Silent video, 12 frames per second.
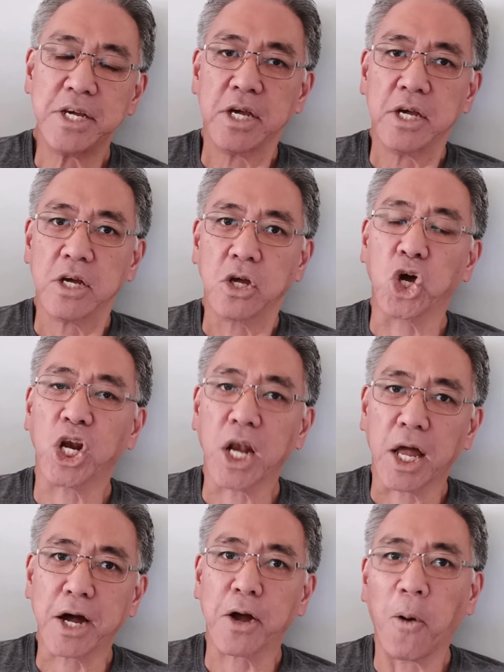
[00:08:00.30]
Good
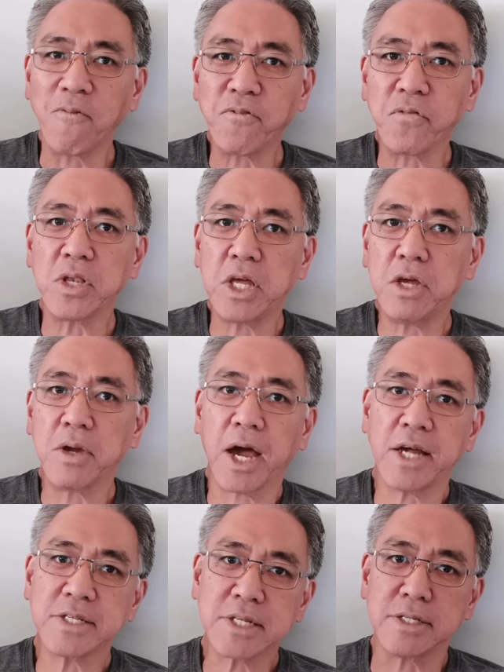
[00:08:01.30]
luck. Hopefully you
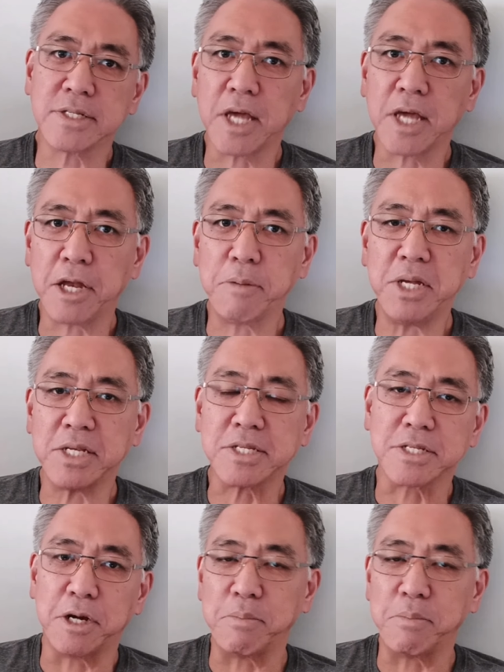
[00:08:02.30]
guys can send me some